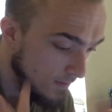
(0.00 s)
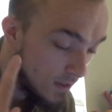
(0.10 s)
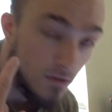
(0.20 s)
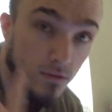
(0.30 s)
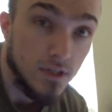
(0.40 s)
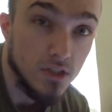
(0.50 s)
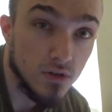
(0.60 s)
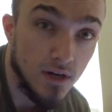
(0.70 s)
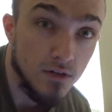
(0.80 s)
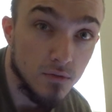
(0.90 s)
I don't know, like
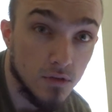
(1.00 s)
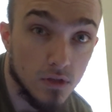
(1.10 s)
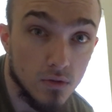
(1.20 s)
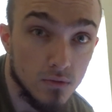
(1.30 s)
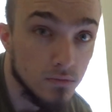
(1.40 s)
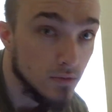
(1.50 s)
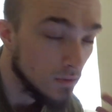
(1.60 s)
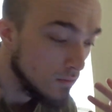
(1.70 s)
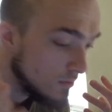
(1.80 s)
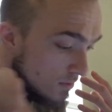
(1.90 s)
try new clothes,
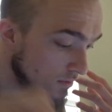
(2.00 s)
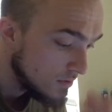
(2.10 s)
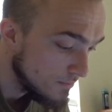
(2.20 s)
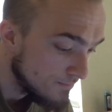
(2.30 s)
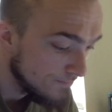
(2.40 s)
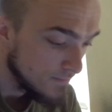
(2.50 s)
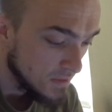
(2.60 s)
or